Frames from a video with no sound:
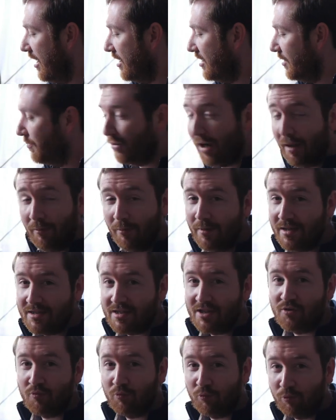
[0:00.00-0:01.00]
The problem is
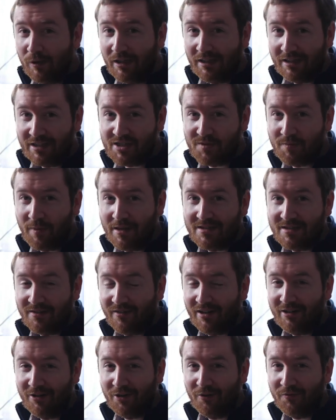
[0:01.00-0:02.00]
it's real expensive.
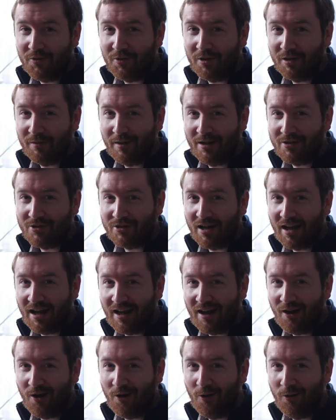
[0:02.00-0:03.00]
I don't know if you can imagine
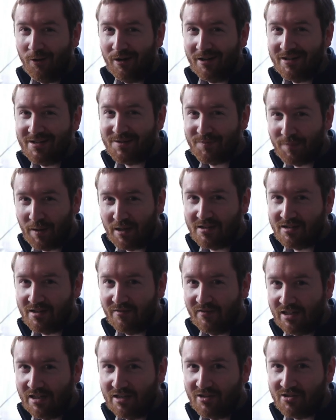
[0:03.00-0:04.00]
how
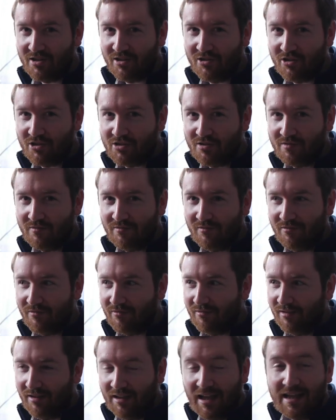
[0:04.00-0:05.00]
expensive it is to just
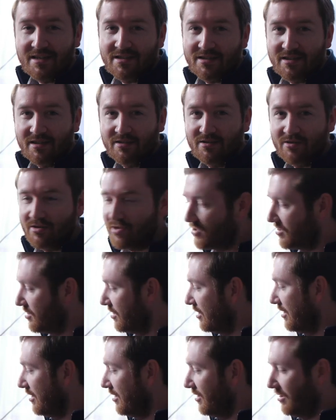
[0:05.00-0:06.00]
license
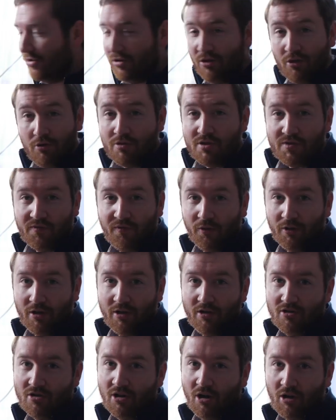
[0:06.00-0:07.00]
news
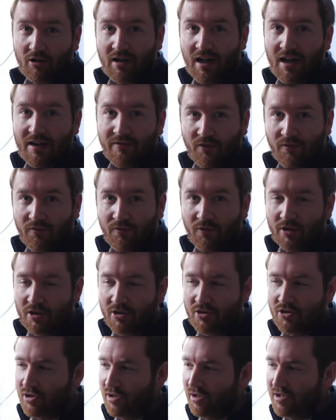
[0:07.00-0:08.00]
footage, archival
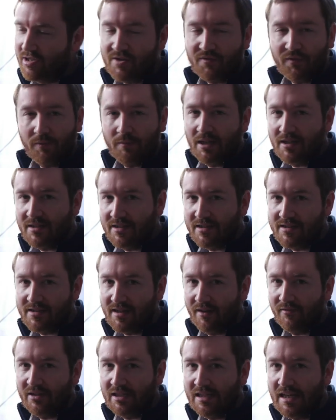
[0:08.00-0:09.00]
footage. This is from
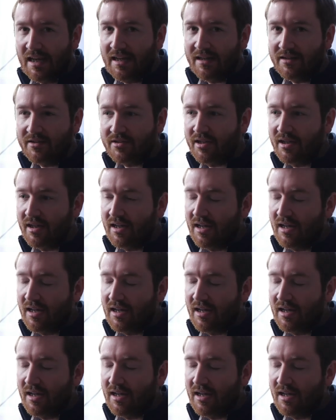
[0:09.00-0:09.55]
1978.